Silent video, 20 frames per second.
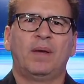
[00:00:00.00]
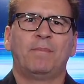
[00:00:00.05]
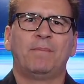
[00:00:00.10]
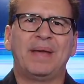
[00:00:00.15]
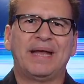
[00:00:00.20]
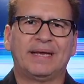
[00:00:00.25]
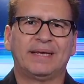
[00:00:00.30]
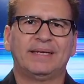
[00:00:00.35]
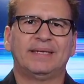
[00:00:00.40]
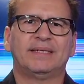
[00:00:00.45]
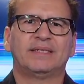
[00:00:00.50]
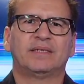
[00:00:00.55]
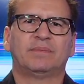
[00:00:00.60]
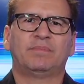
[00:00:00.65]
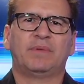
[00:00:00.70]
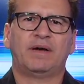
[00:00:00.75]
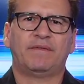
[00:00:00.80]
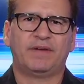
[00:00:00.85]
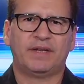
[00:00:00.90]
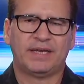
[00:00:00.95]

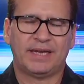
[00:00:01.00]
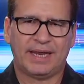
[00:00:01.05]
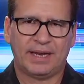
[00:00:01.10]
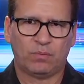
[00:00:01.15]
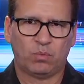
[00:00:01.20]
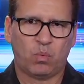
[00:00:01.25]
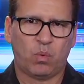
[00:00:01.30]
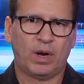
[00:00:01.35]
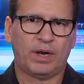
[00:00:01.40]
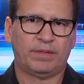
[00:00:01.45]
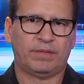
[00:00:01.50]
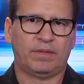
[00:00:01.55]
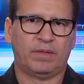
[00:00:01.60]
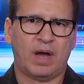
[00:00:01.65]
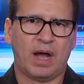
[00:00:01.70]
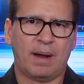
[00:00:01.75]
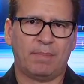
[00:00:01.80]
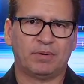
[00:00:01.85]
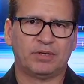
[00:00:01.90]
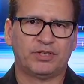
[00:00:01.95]
mechanism of it and what
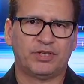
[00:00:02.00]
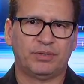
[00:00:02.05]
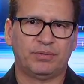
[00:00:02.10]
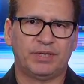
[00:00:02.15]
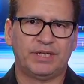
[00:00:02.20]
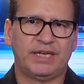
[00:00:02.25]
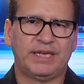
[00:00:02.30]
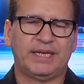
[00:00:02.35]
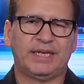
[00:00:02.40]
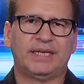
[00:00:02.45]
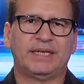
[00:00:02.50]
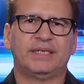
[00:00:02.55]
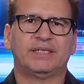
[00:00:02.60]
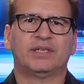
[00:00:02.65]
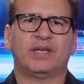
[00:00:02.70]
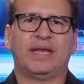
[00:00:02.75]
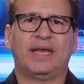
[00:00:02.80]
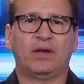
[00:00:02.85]
the opportunity is,